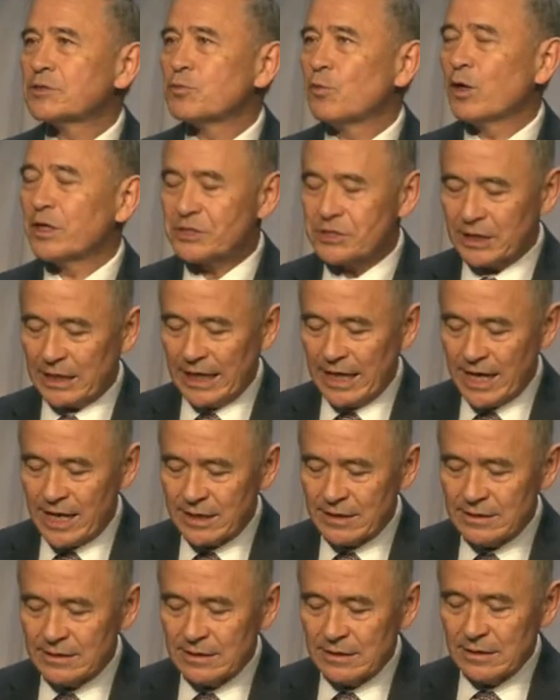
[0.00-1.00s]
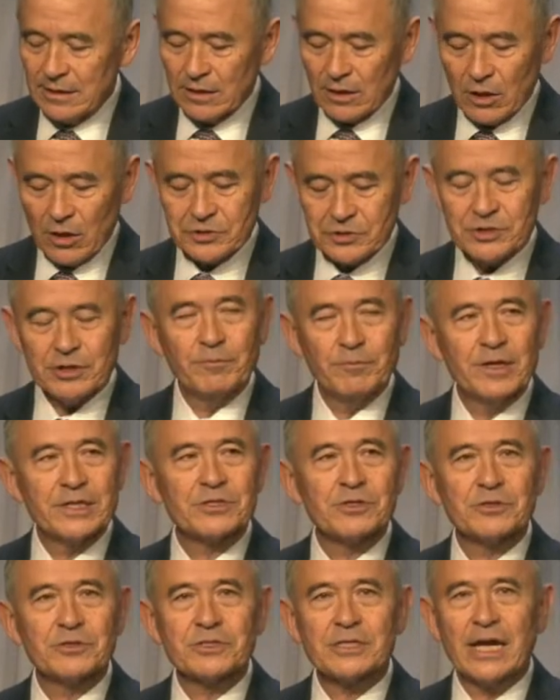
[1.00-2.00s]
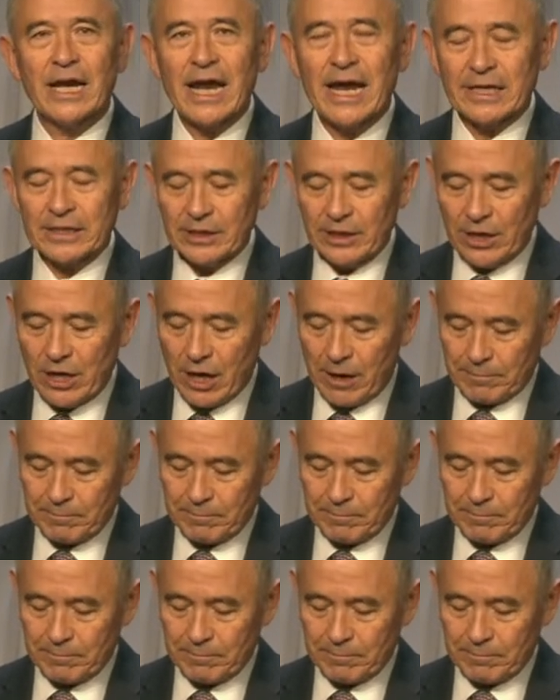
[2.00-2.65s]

once again, launching missiles and acting up.